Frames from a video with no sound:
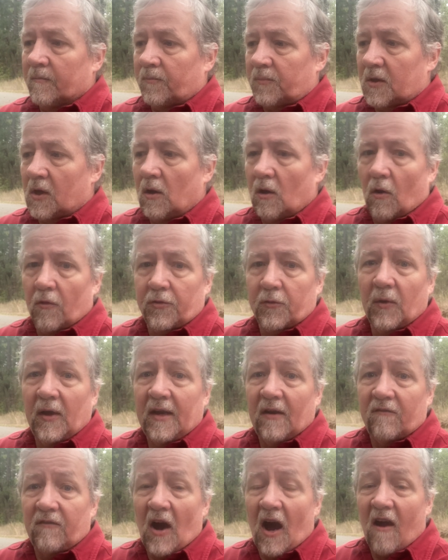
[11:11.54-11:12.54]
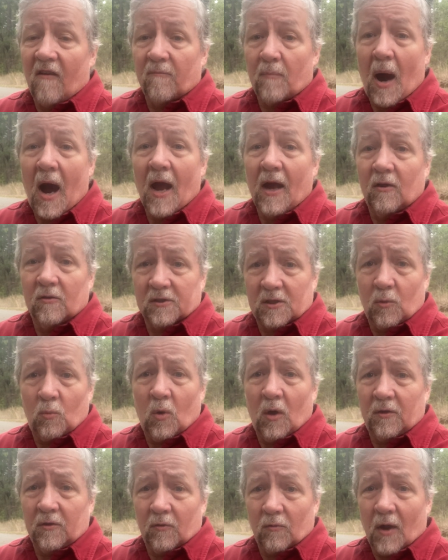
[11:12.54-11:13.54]
3 to 5 miles in
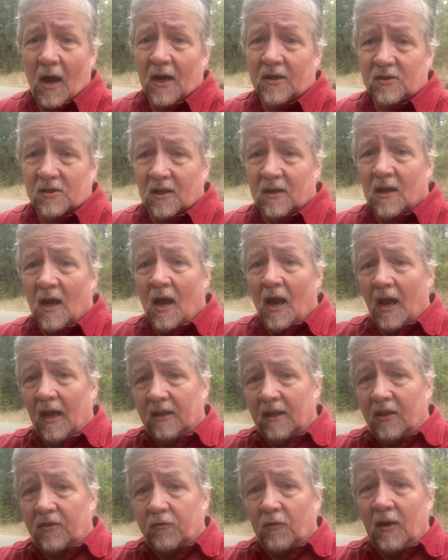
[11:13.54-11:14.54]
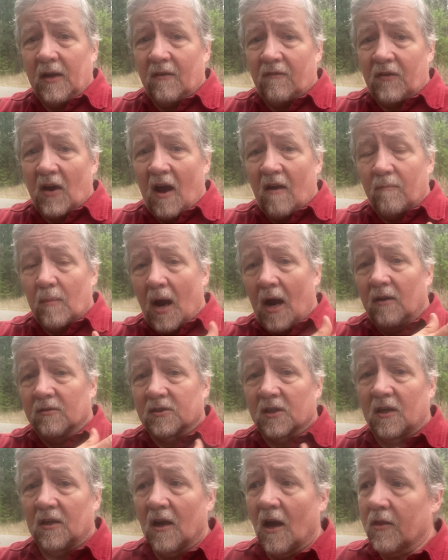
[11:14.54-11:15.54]
one direction and then 3 to 5 miles
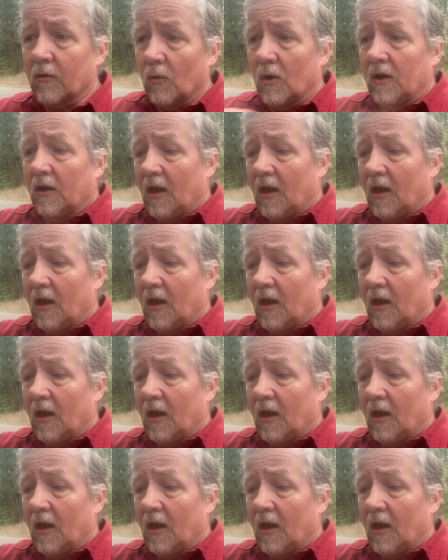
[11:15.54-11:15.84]
in another one,